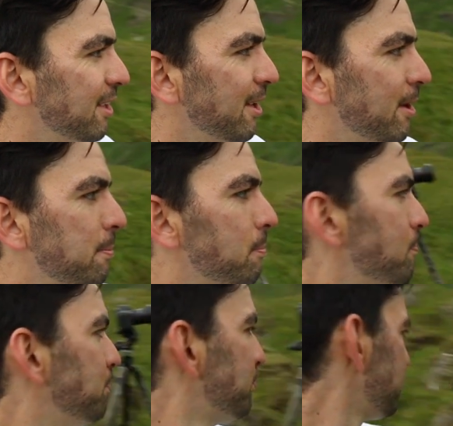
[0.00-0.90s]
um,
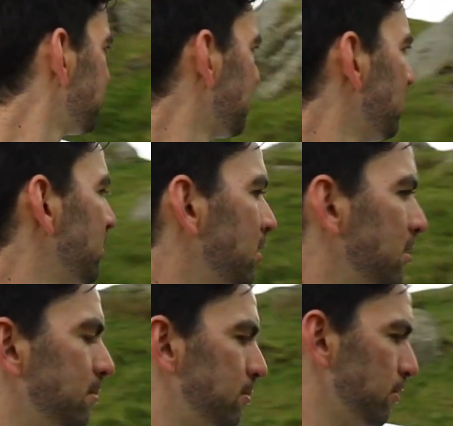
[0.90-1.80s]

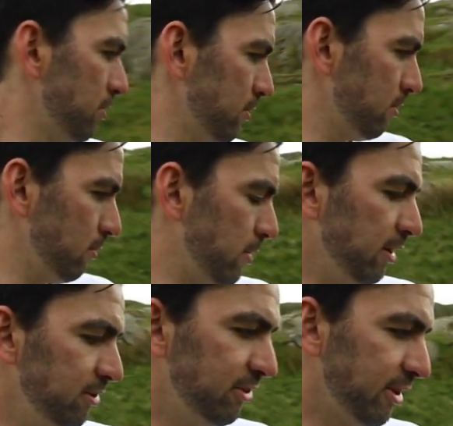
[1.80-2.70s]
but what
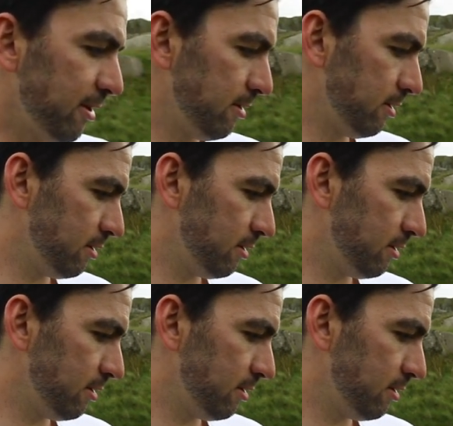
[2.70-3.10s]
else is there